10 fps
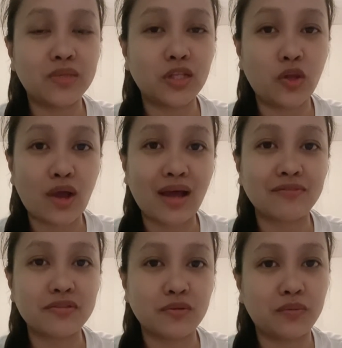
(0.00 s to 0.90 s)
that you
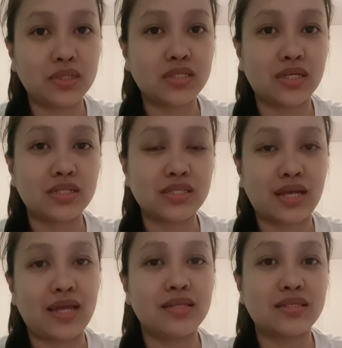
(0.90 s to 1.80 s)
have sufficient
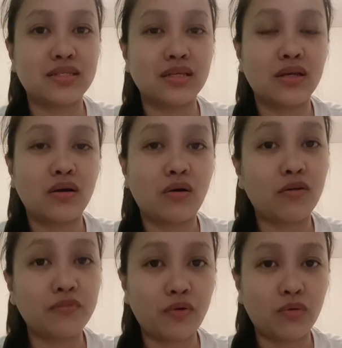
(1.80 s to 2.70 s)
size
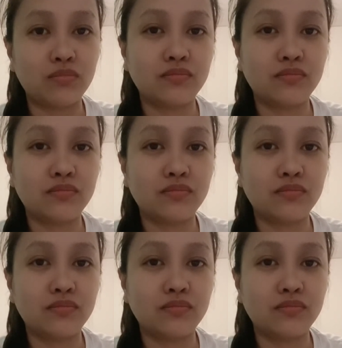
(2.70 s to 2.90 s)
of home.